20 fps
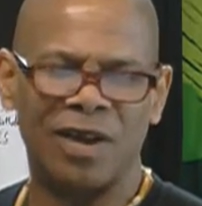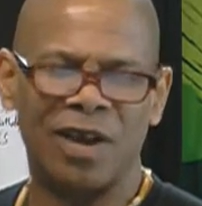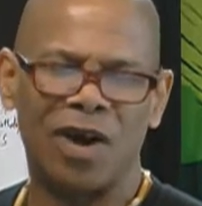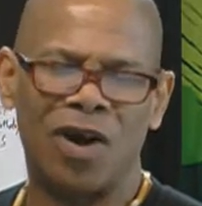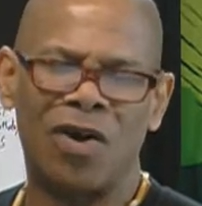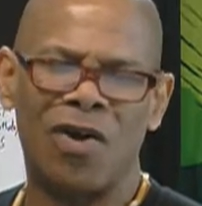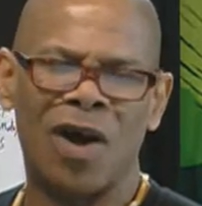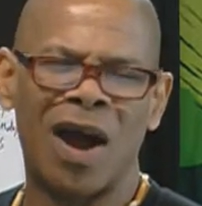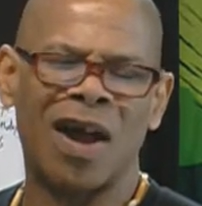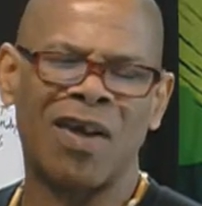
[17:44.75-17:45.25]

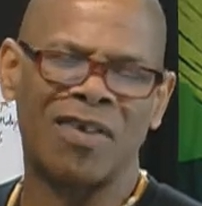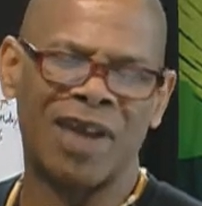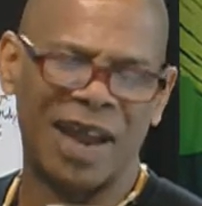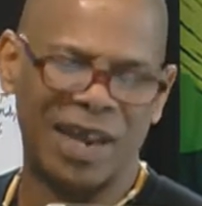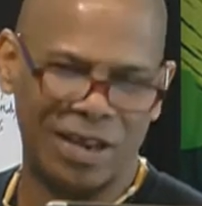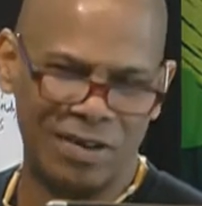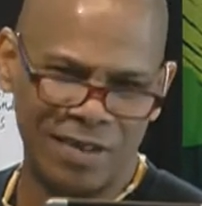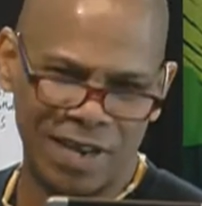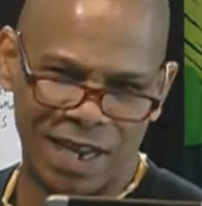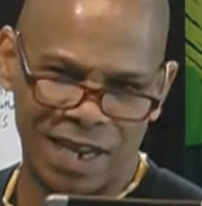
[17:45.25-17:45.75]
Oh, R.A.,
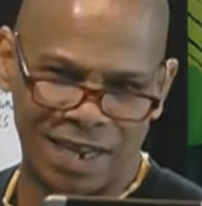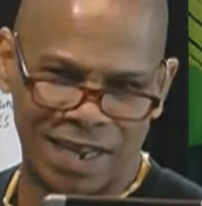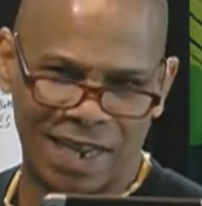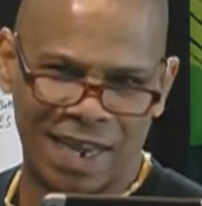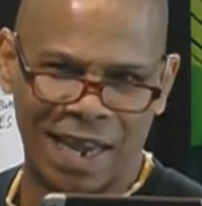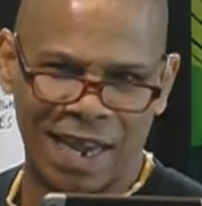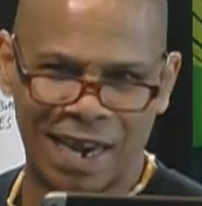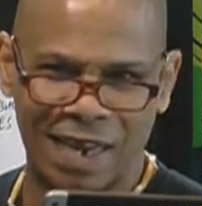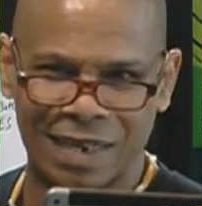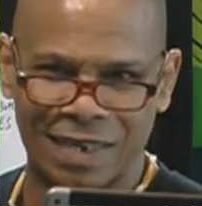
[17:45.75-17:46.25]
you need to
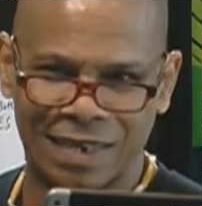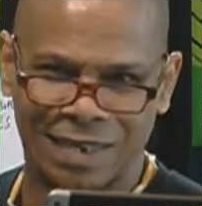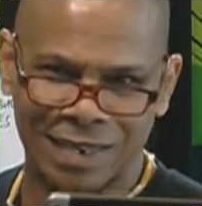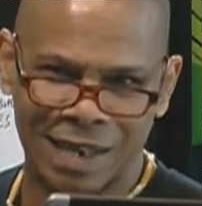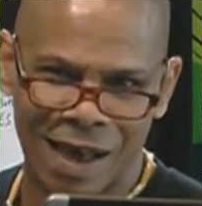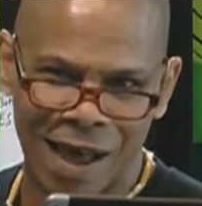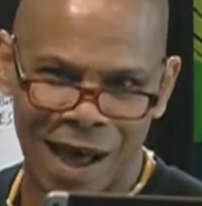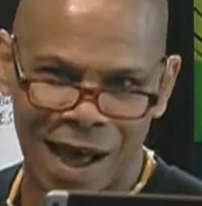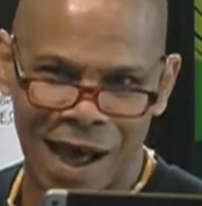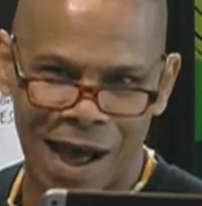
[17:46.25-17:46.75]
get a
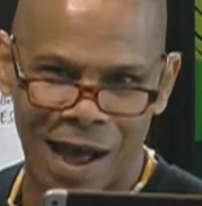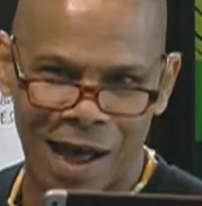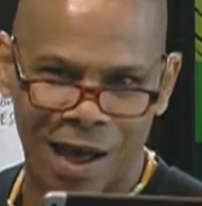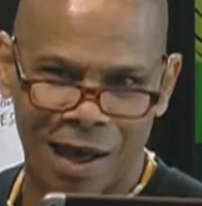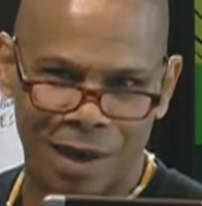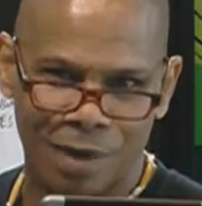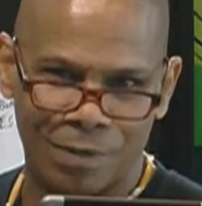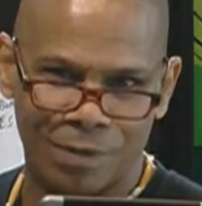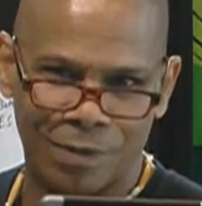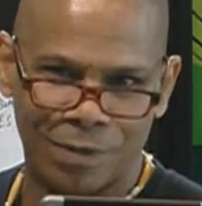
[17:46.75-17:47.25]
job.